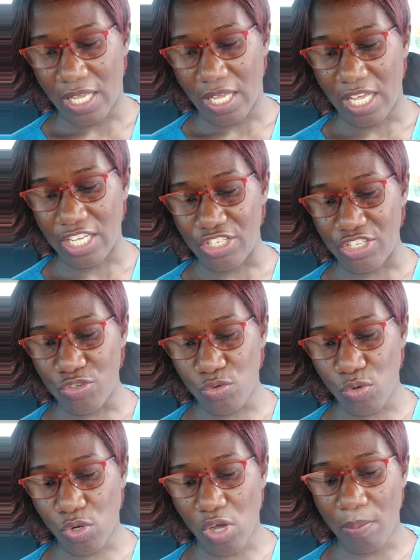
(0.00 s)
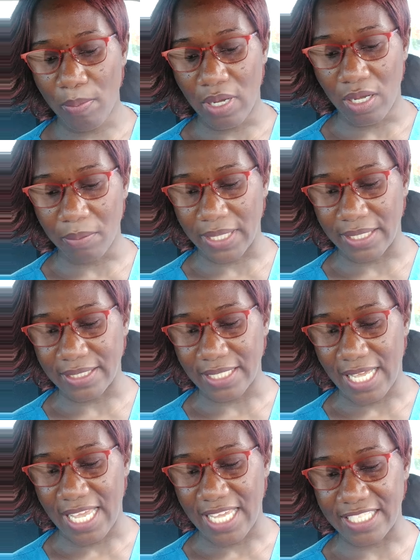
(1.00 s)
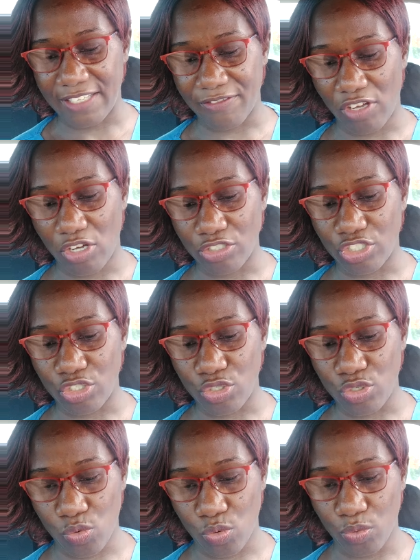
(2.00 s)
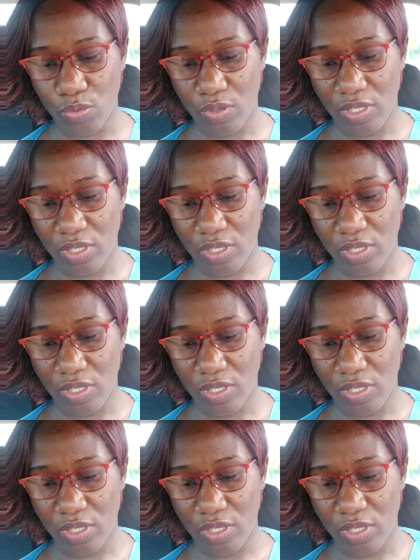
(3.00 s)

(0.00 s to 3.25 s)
A new commandment I give unto you,